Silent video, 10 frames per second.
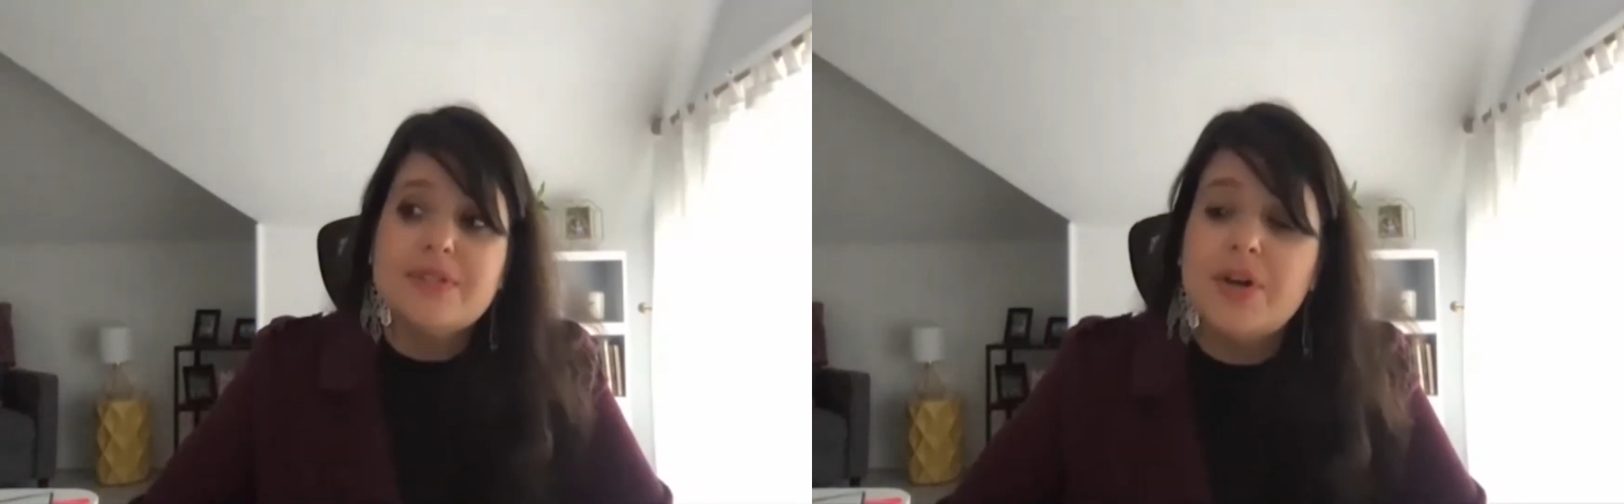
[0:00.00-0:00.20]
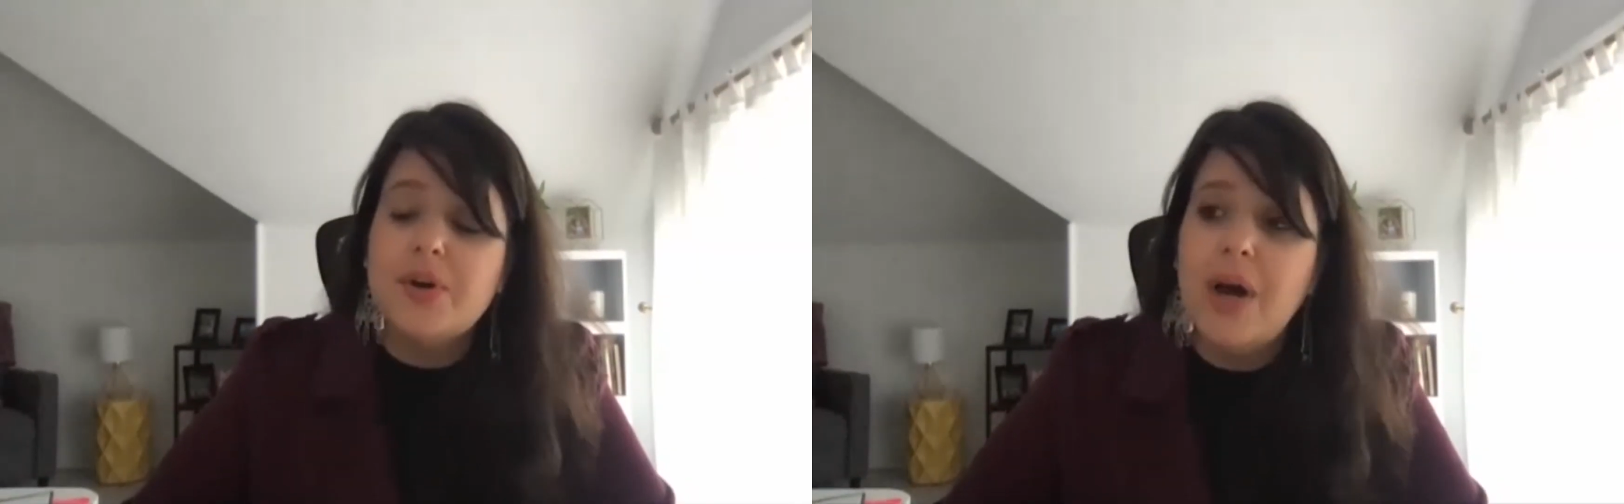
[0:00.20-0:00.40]

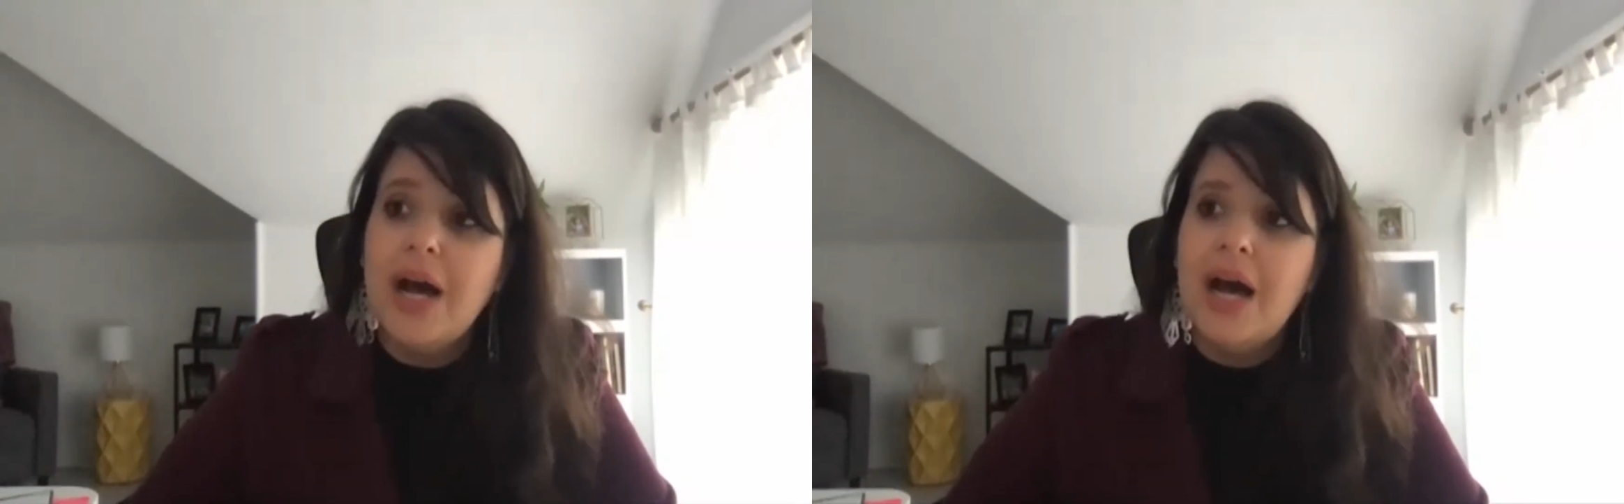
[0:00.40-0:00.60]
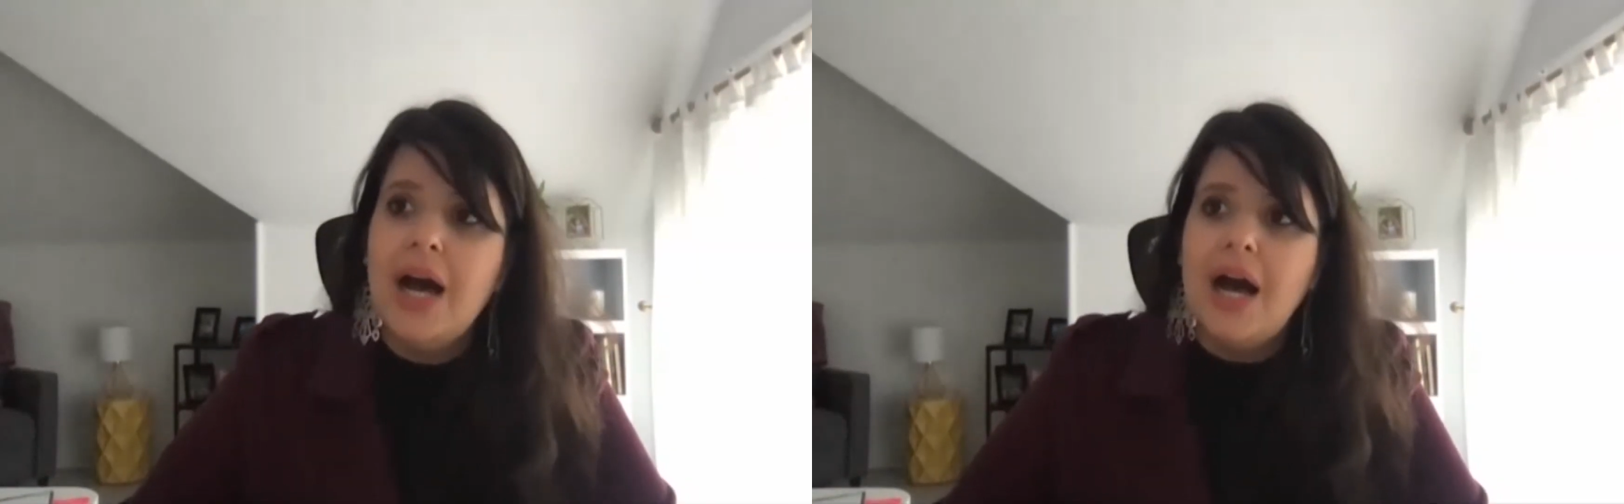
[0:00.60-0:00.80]
So
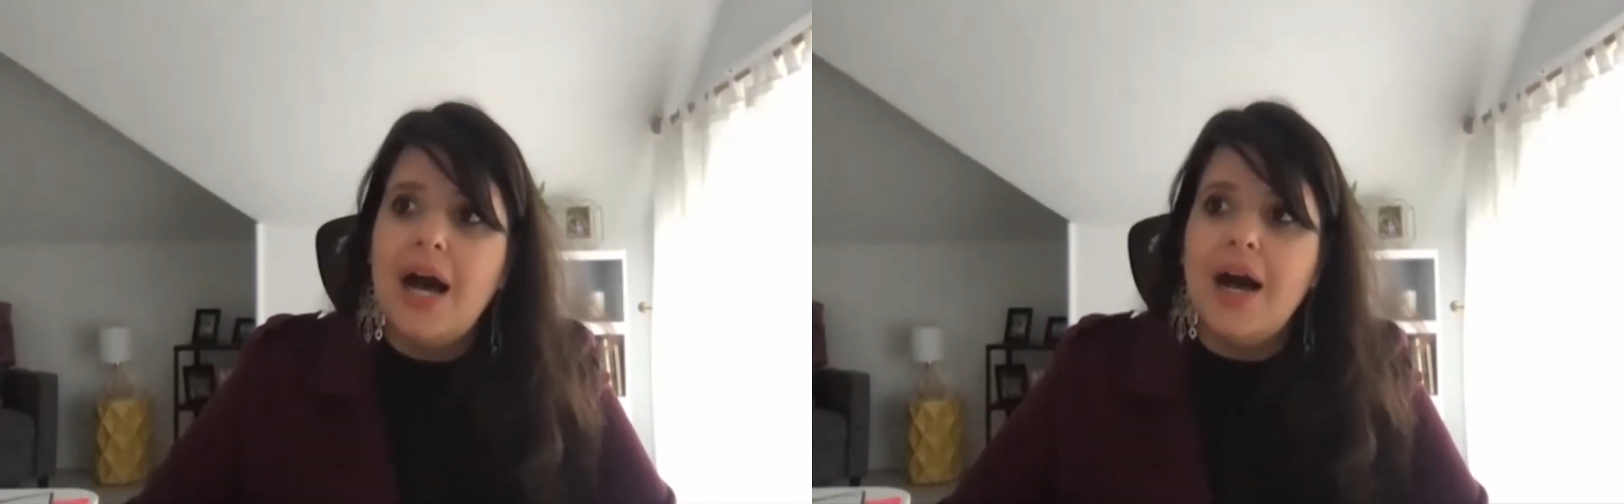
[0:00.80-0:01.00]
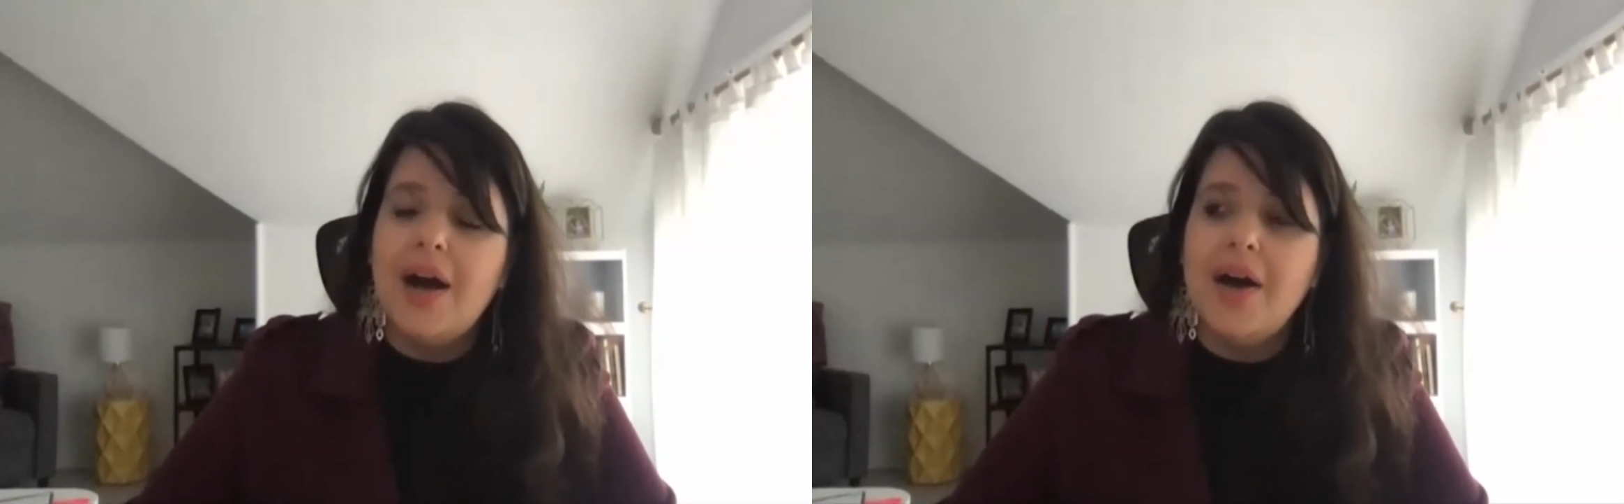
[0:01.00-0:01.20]

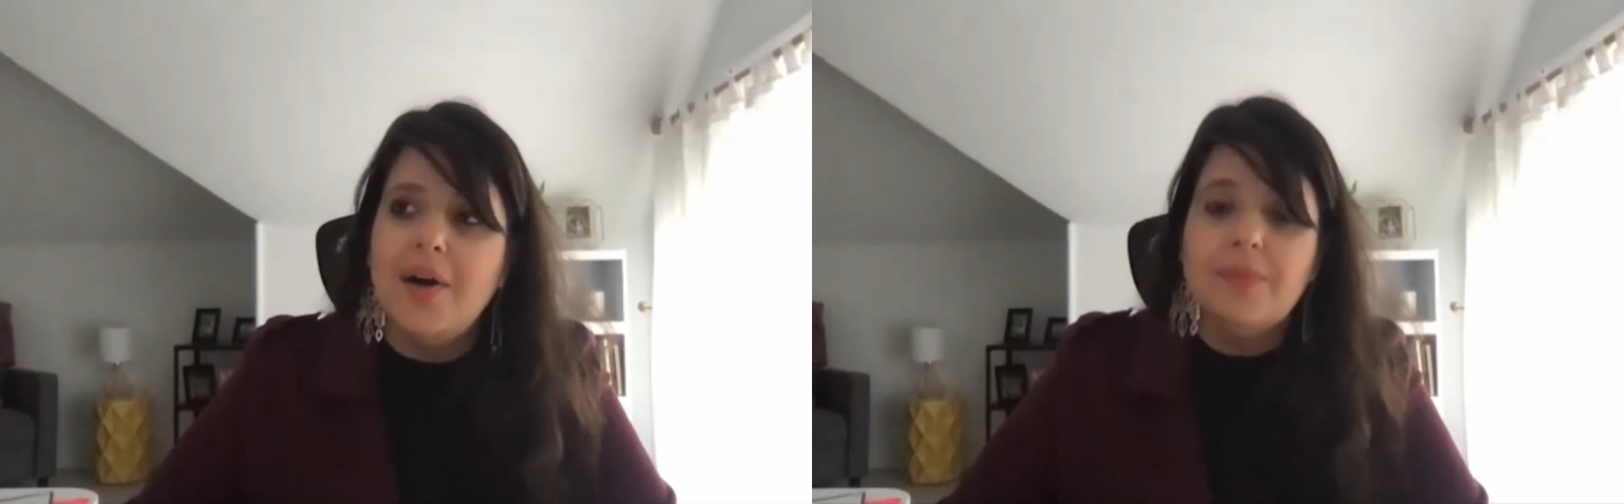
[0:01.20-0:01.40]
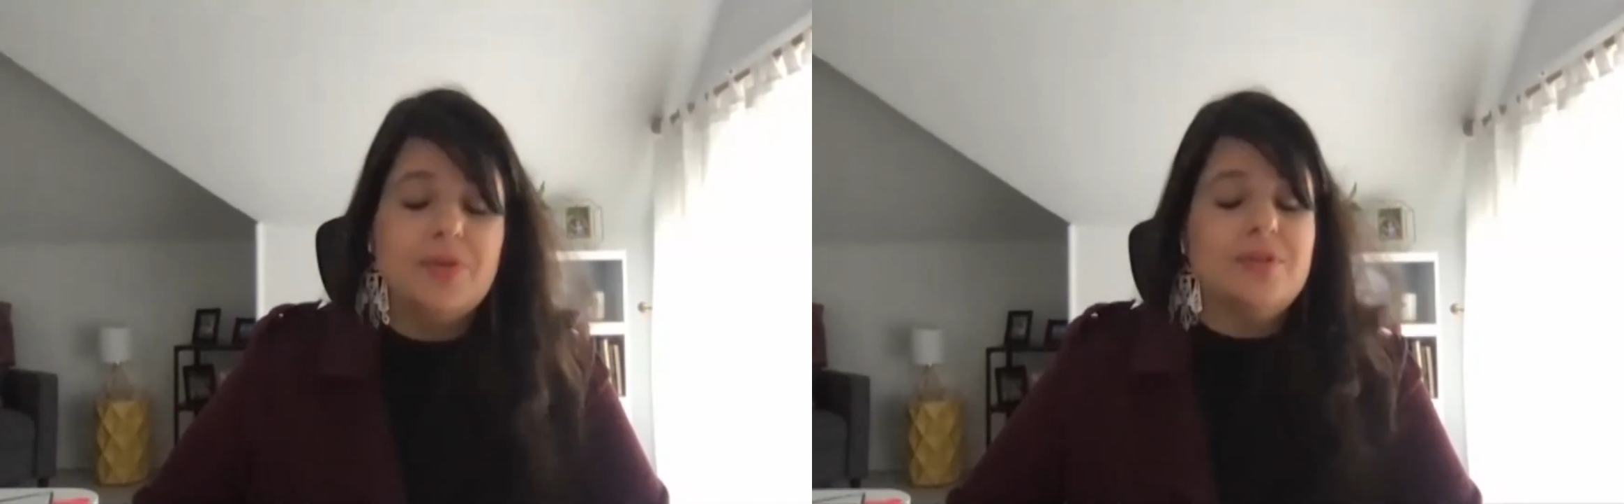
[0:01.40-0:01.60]

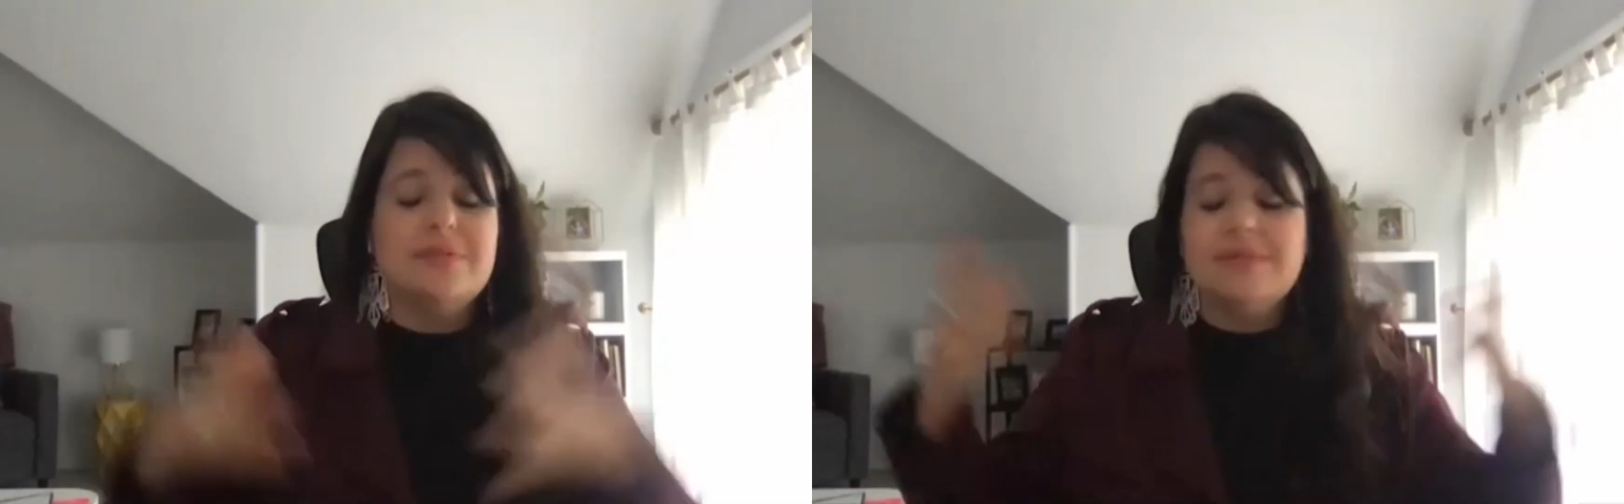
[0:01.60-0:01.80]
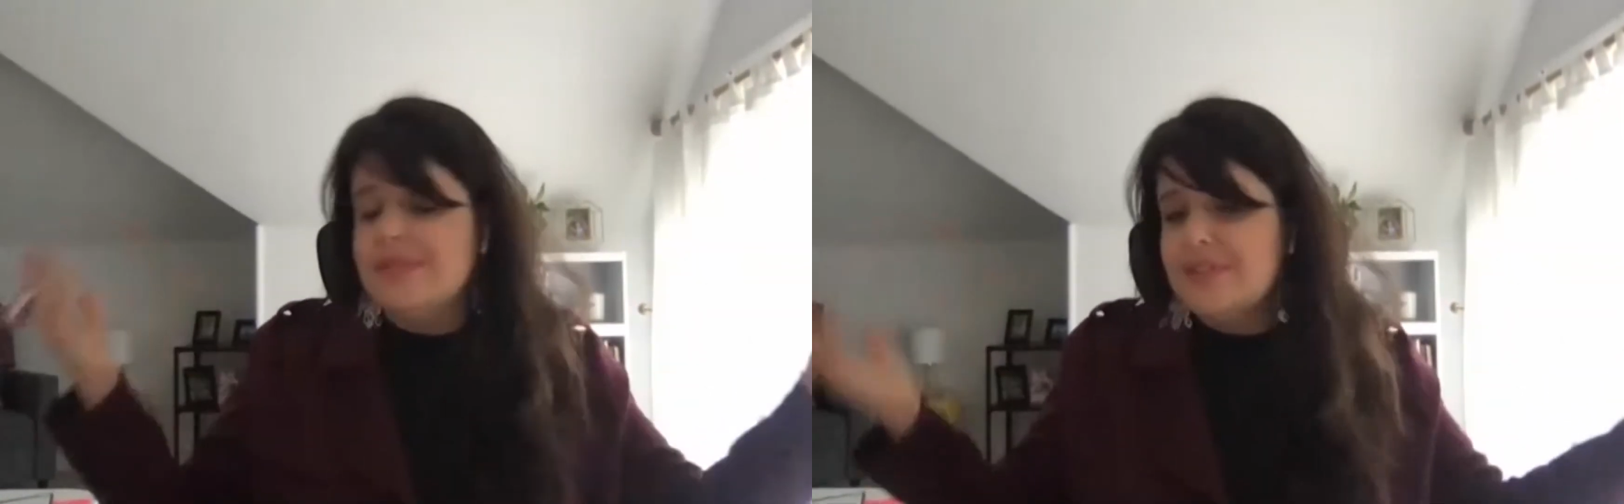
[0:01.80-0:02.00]
you
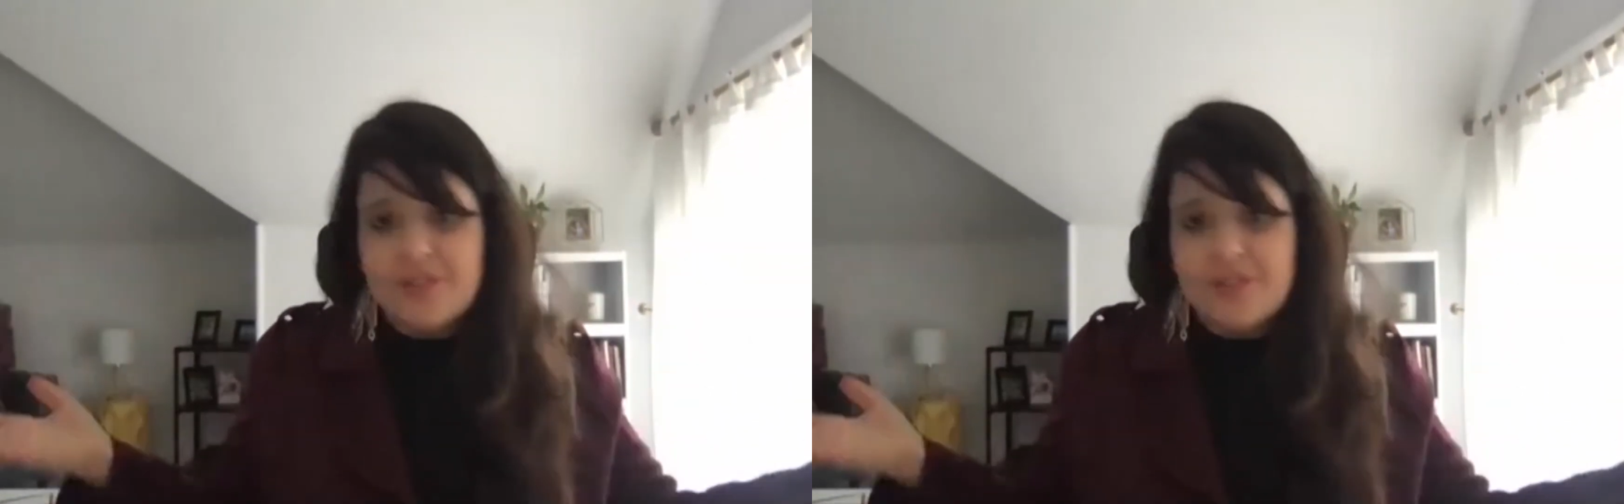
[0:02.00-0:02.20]
can